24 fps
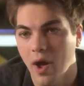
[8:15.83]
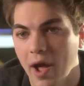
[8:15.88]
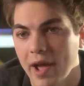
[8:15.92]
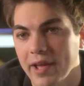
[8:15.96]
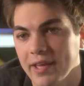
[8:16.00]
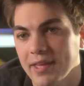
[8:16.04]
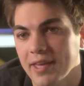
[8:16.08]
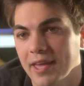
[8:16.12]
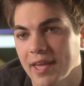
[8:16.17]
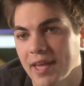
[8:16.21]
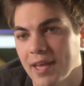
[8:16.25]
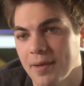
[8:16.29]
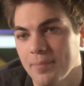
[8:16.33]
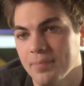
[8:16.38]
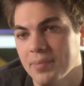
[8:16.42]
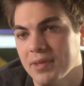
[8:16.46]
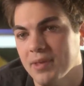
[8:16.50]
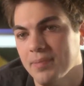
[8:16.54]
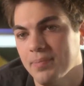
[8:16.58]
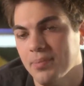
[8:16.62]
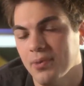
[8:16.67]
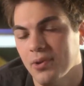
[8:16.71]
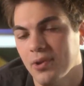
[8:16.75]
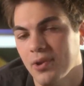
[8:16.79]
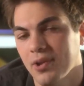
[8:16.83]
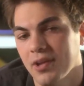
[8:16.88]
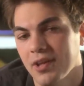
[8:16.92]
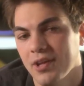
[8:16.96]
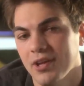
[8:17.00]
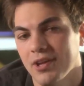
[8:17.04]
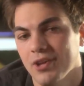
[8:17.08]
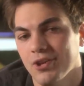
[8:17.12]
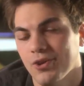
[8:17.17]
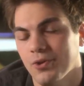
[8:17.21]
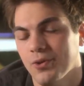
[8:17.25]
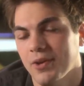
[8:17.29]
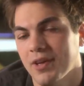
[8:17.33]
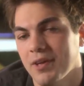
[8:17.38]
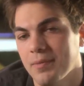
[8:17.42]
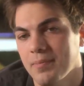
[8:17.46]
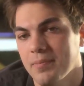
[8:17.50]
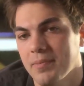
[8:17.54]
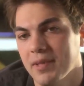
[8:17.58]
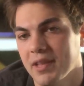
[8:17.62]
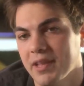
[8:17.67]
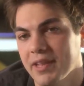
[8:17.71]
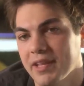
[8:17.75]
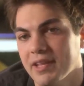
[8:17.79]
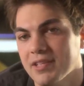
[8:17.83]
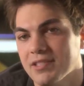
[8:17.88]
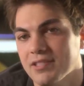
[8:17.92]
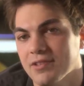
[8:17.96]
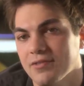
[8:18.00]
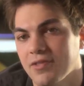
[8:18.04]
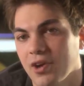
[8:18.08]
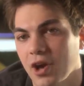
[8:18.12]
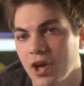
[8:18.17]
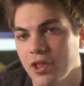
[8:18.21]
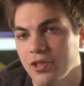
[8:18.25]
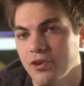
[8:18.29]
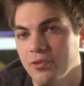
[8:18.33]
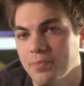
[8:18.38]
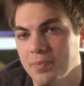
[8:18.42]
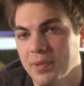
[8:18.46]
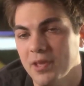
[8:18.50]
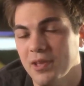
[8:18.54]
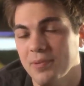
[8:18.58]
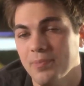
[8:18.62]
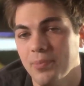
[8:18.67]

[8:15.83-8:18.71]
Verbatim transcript: Why can't people who hit millions of other